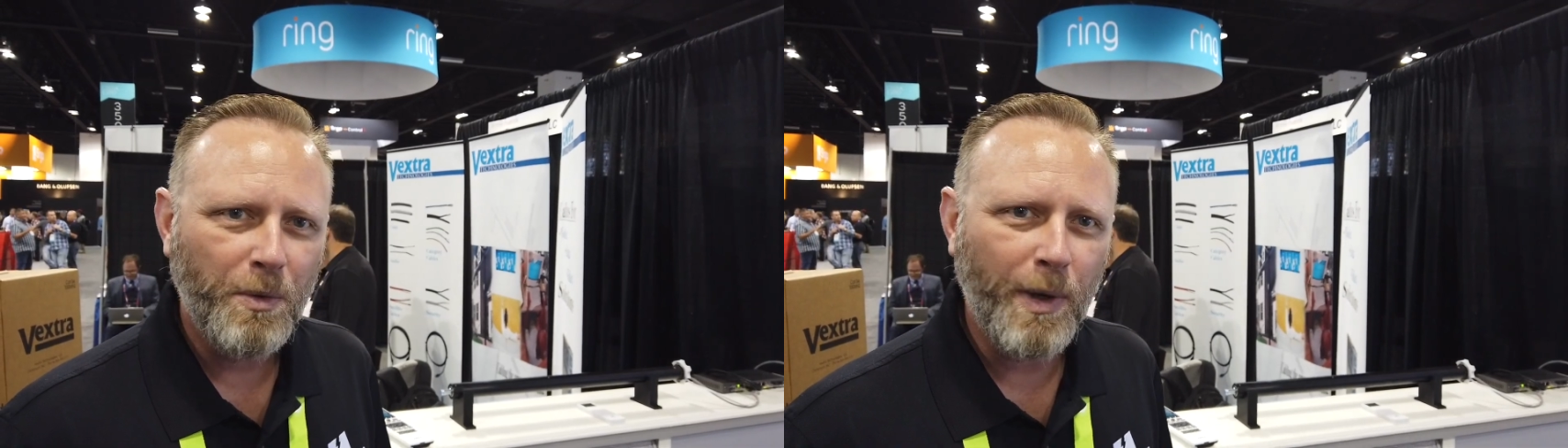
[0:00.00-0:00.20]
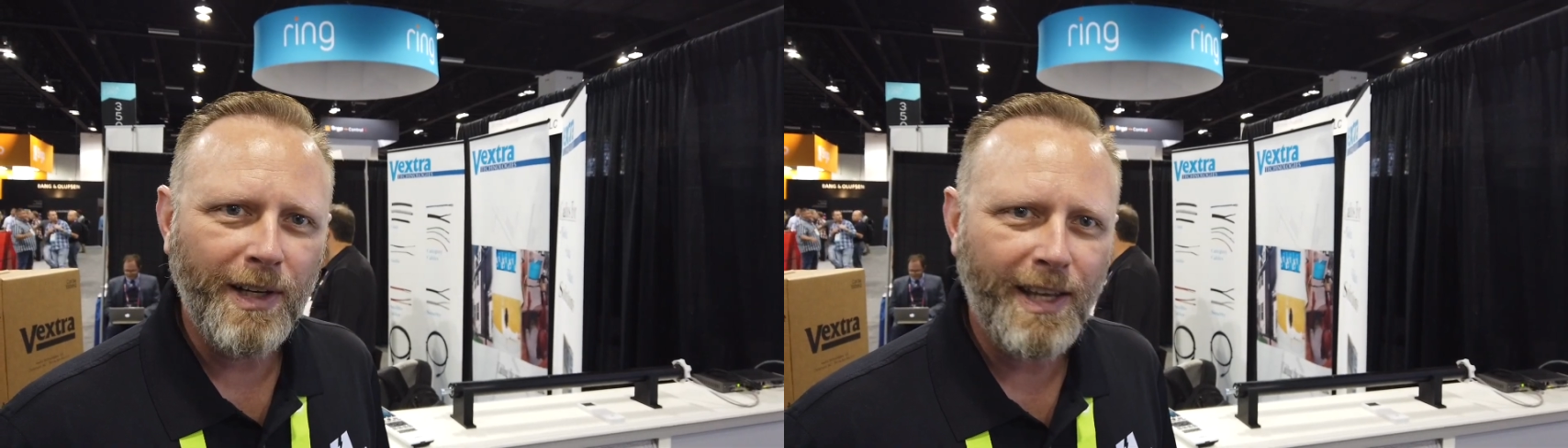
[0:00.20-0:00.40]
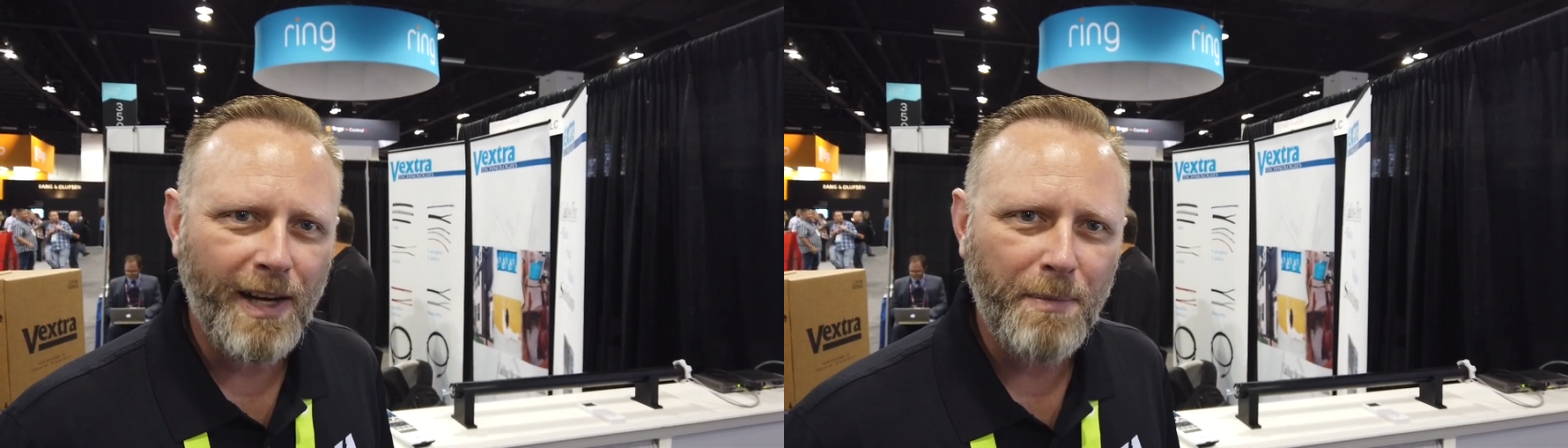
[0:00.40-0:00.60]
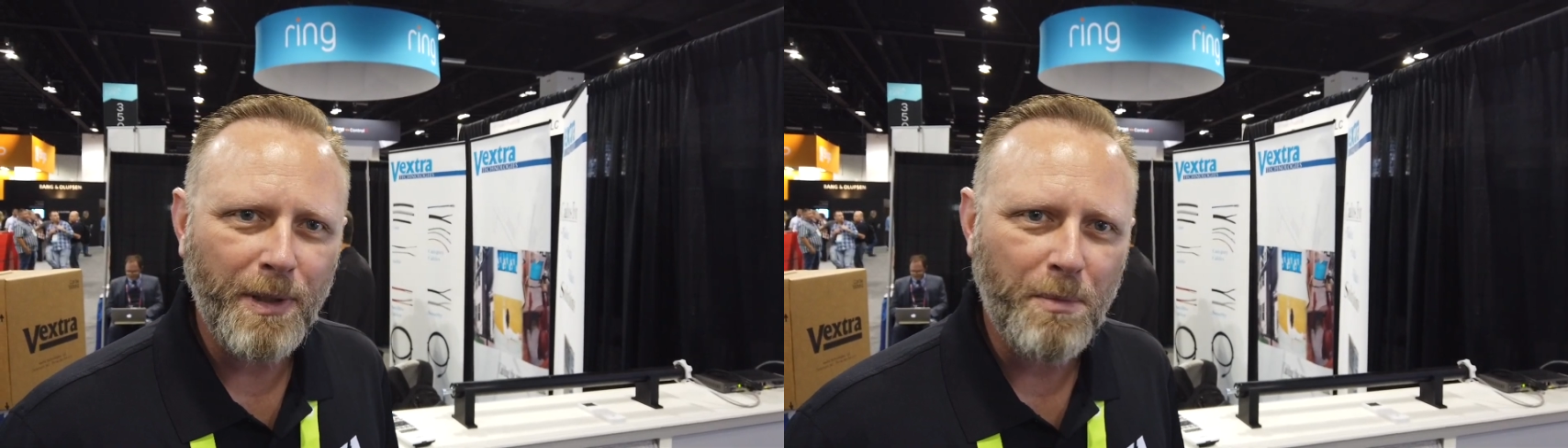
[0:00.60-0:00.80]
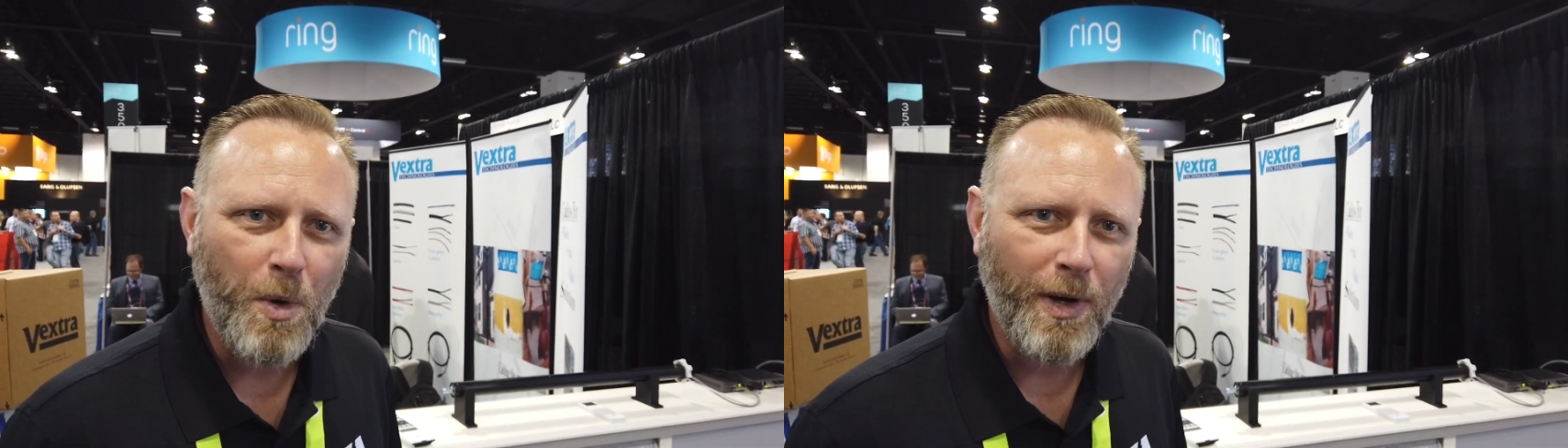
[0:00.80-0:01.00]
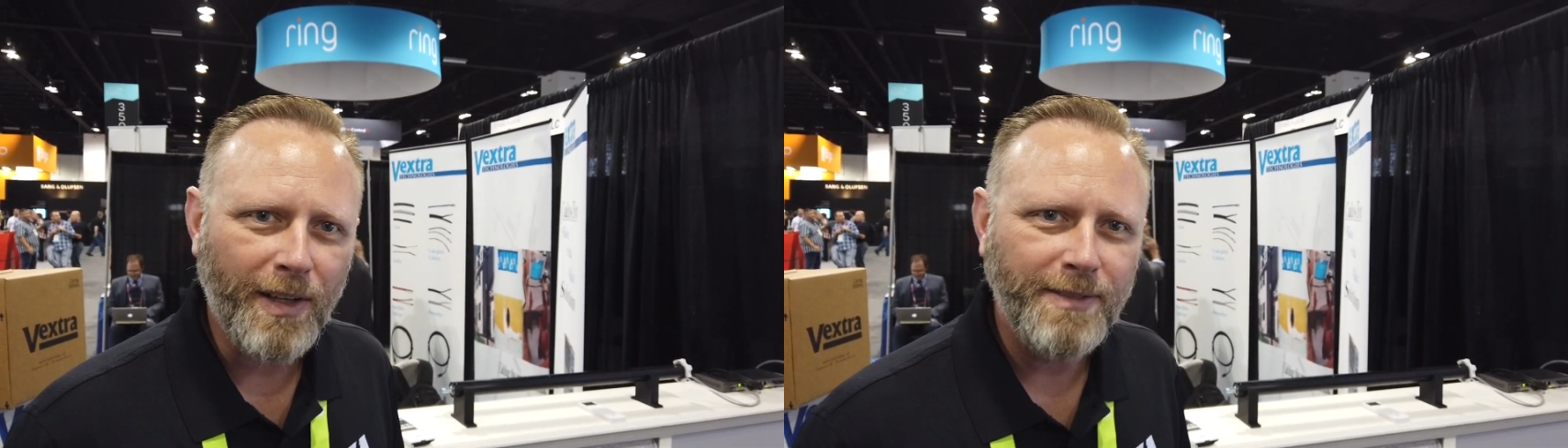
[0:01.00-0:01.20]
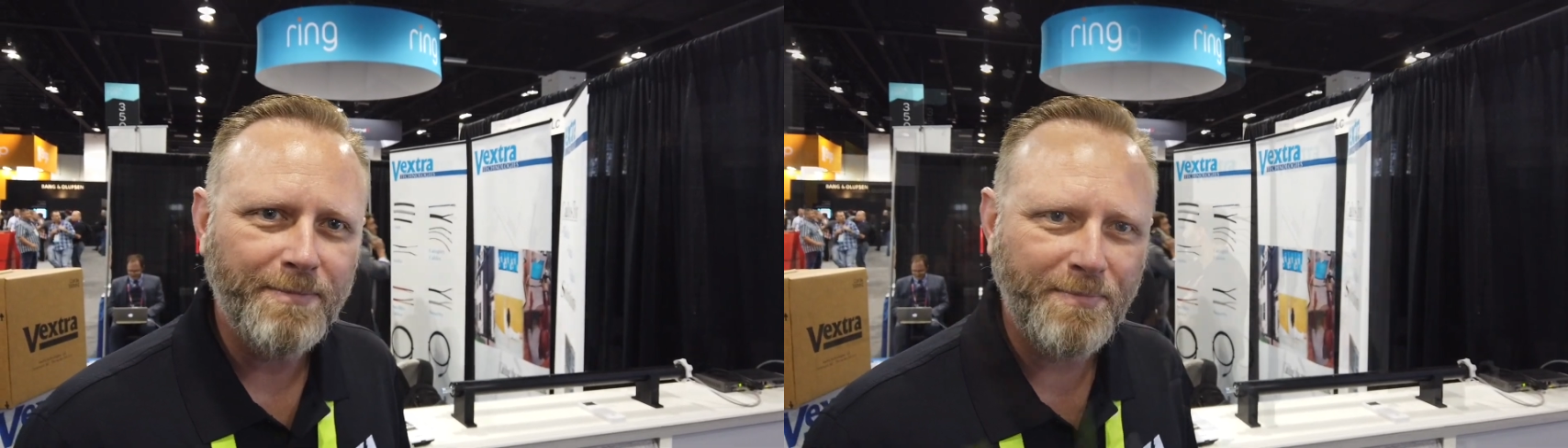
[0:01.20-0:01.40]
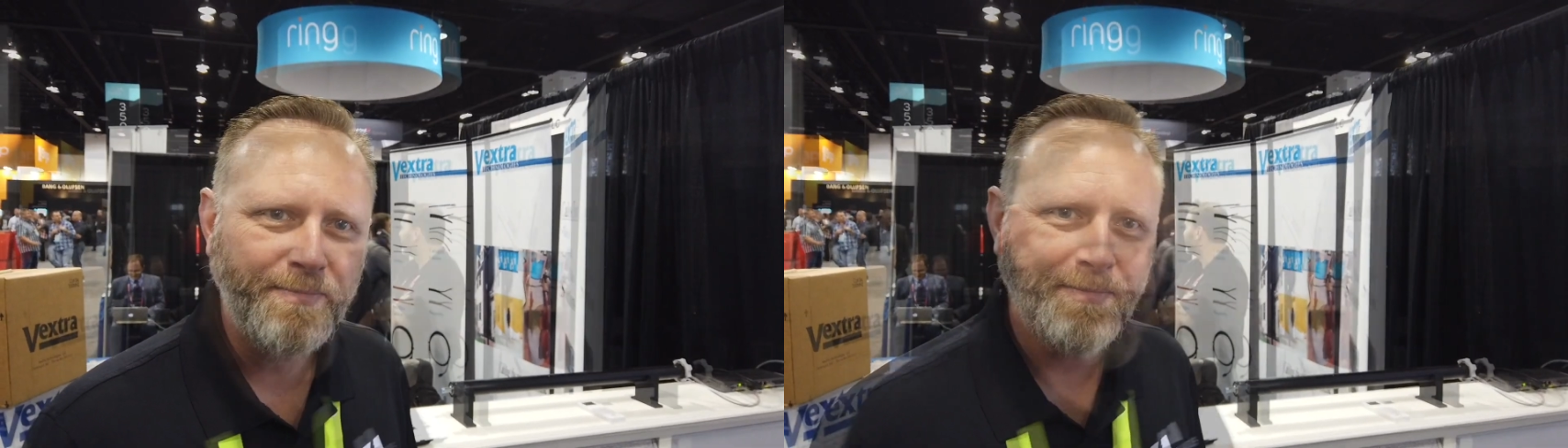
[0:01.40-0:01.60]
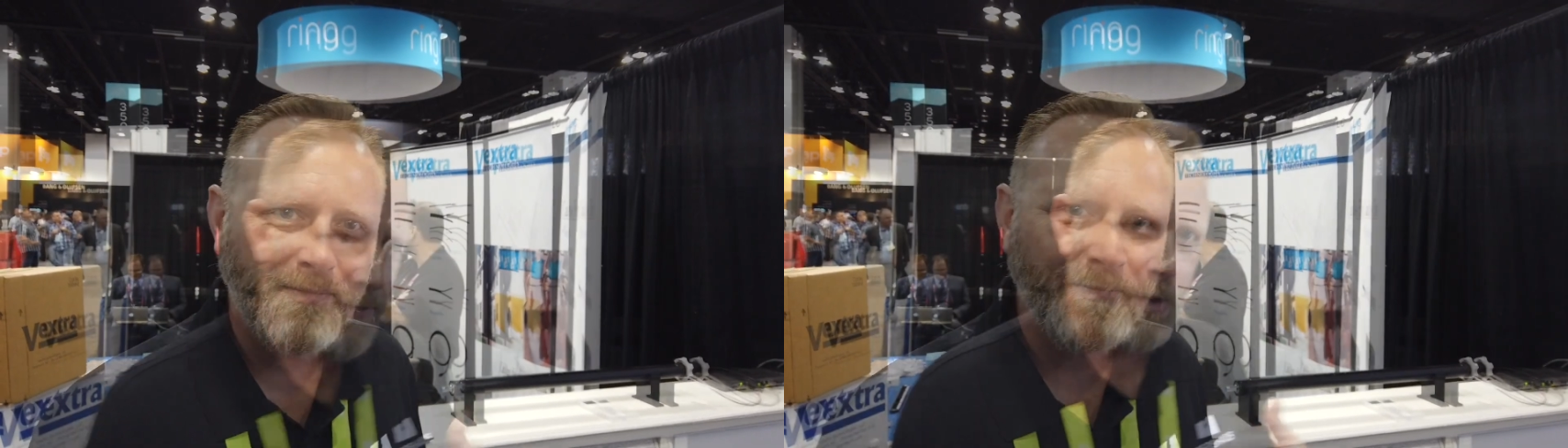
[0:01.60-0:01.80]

when to get up in the morning give